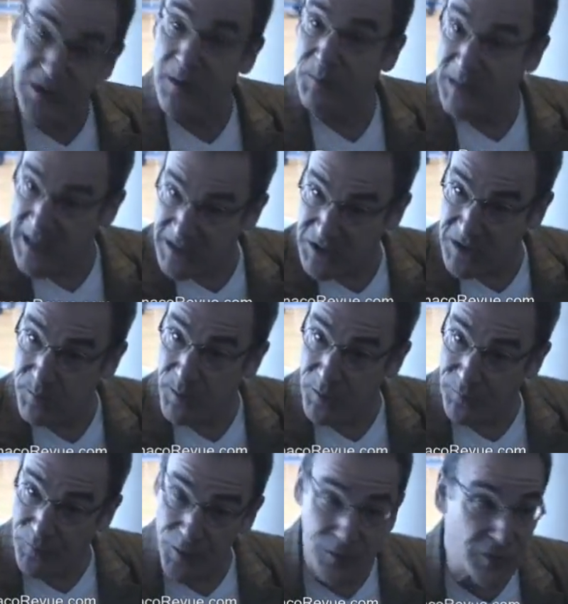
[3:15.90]
some lesson
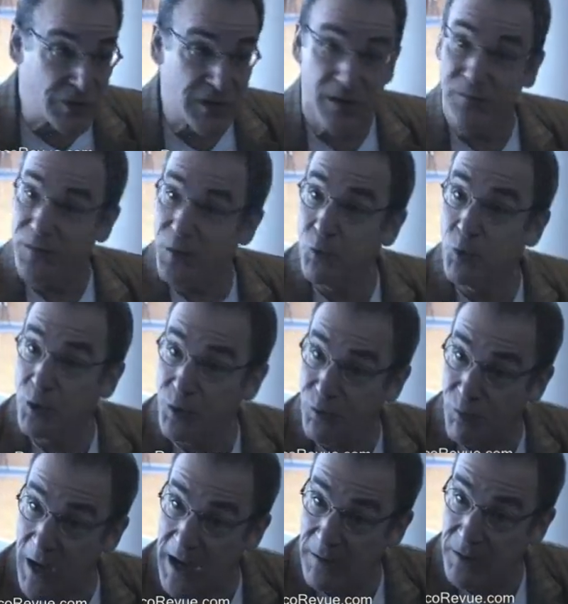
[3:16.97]
both for yourself and the
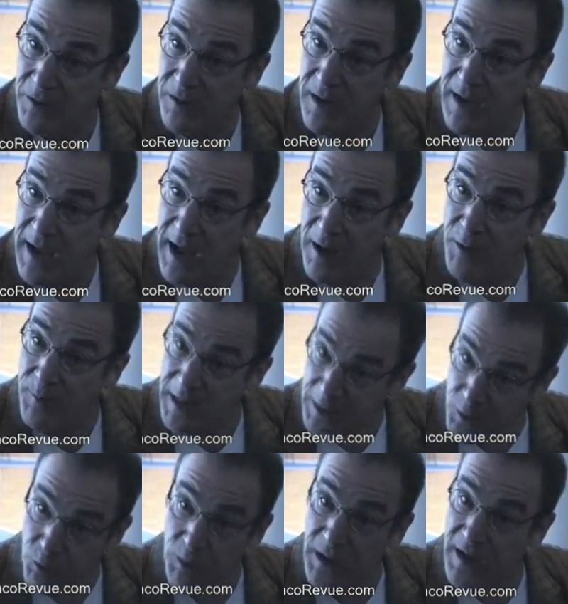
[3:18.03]
world around you, how to
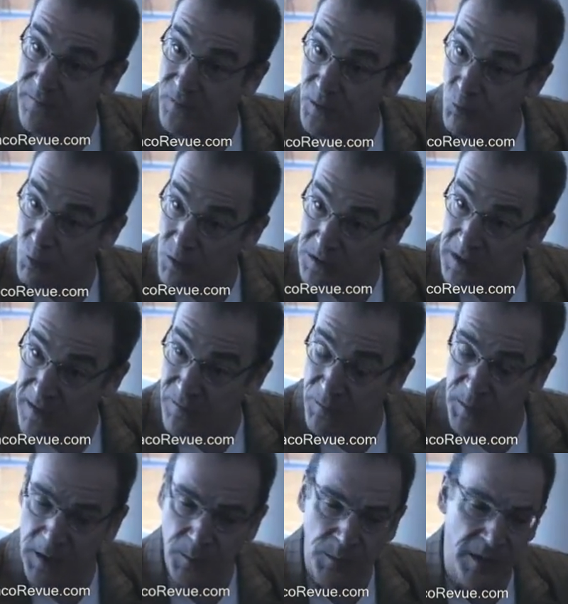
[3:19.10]
make your life and the world's
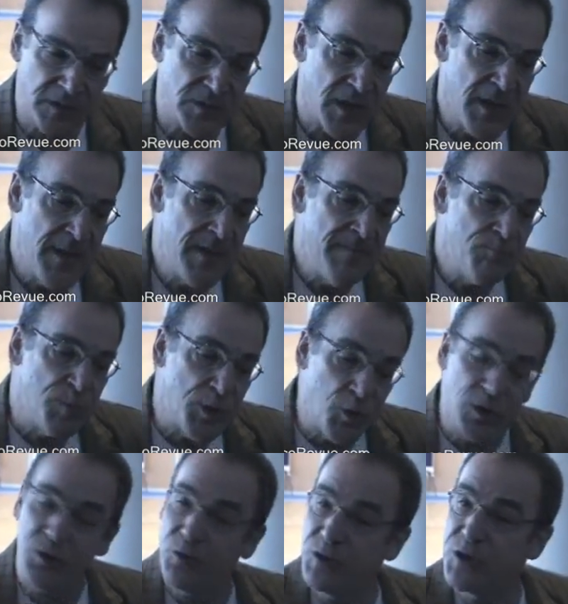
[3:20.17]
life a better place.
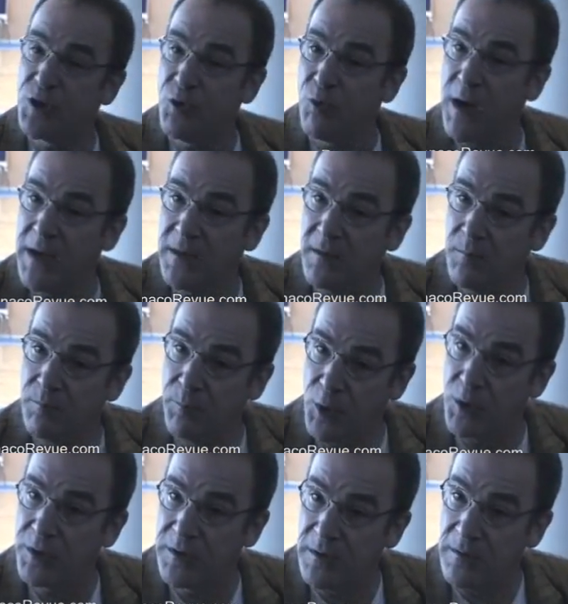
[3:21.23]
But also it's a great
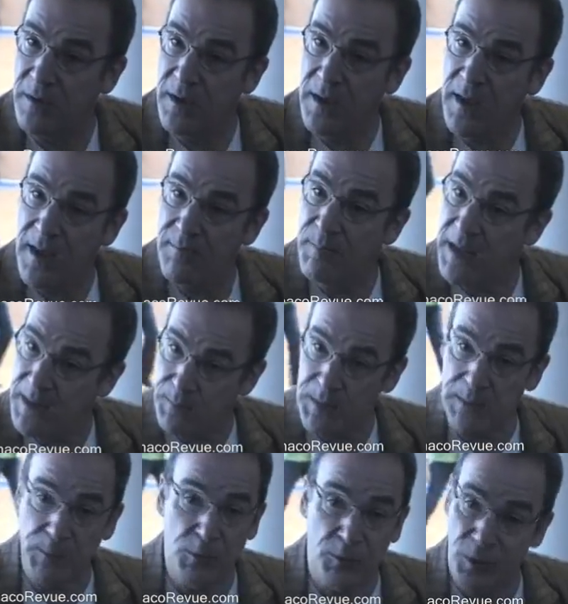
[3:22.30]
burden. And
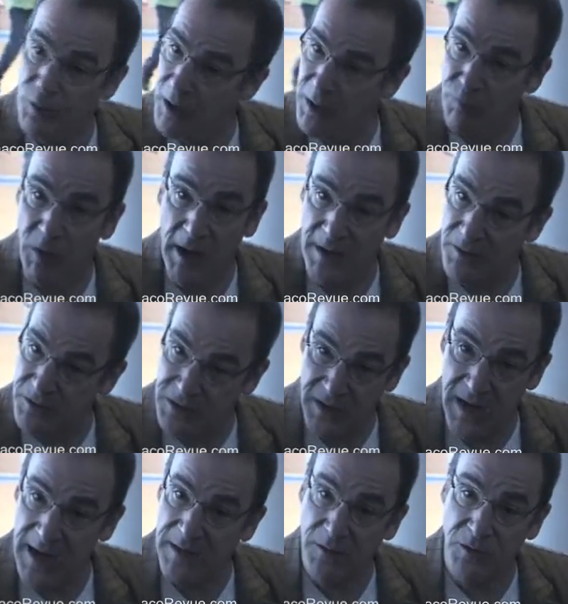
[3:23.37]
many people who are great writers
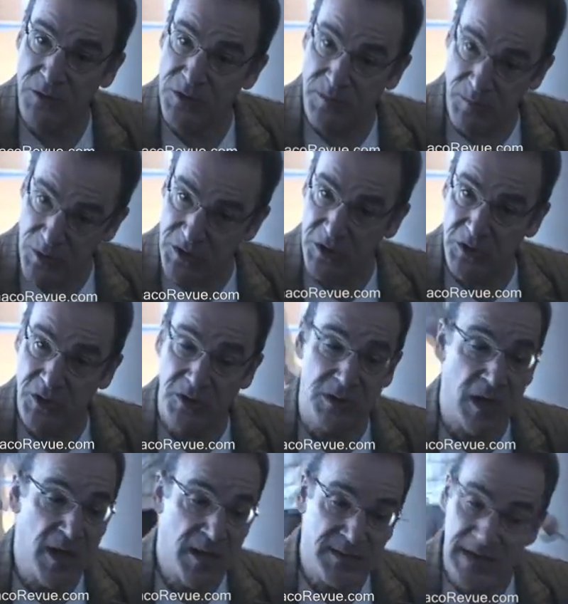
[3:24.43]
and actors and
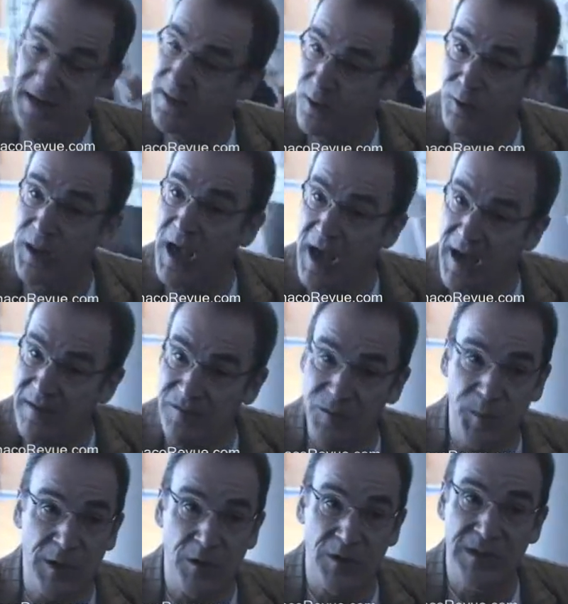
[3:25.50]
musicians take their
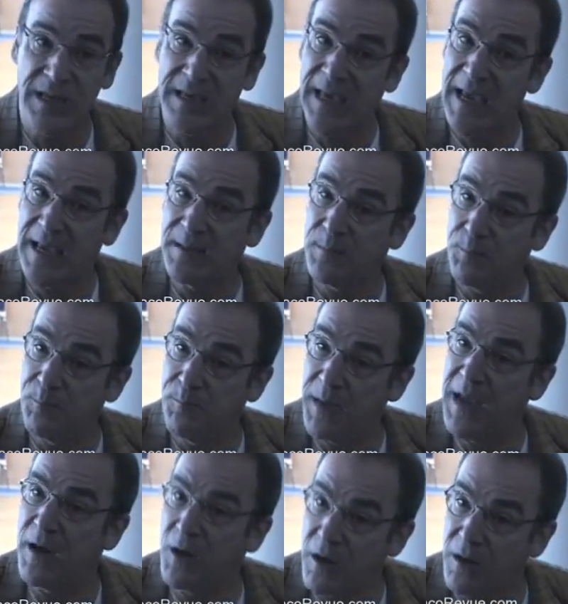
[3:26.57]
lives because they can't
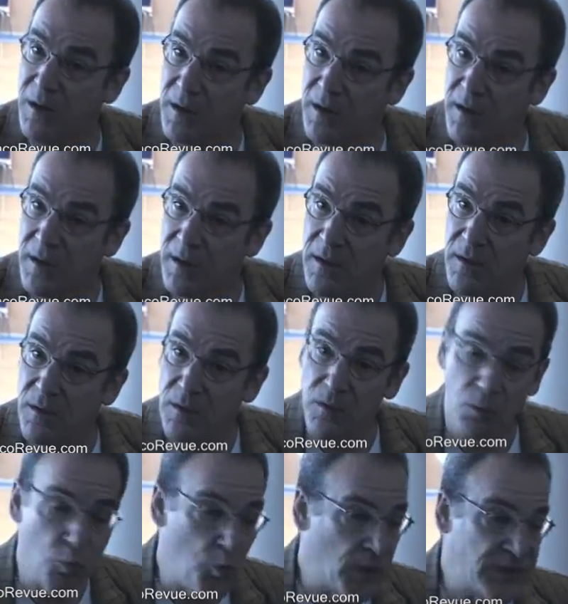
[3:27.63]
bear
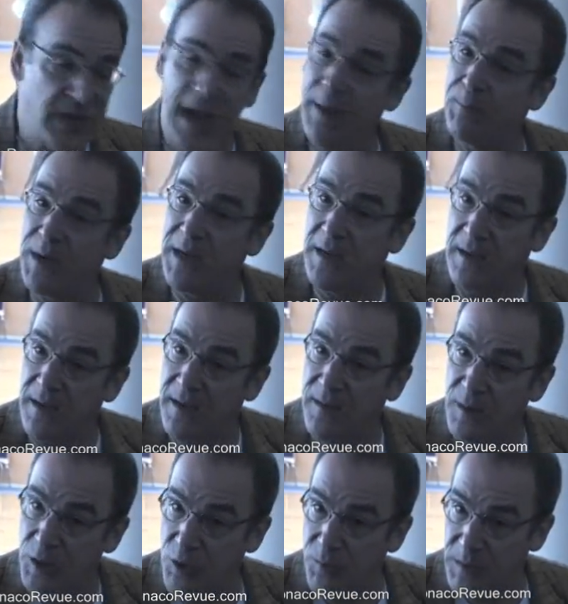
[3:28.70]
what's happening
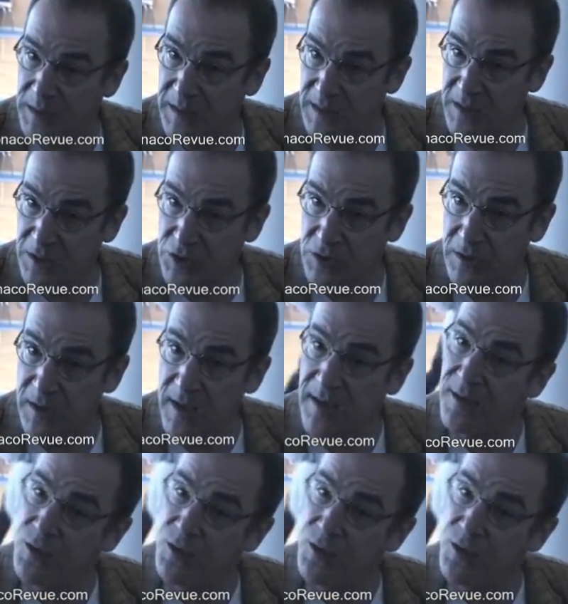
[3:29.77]
in the human condition.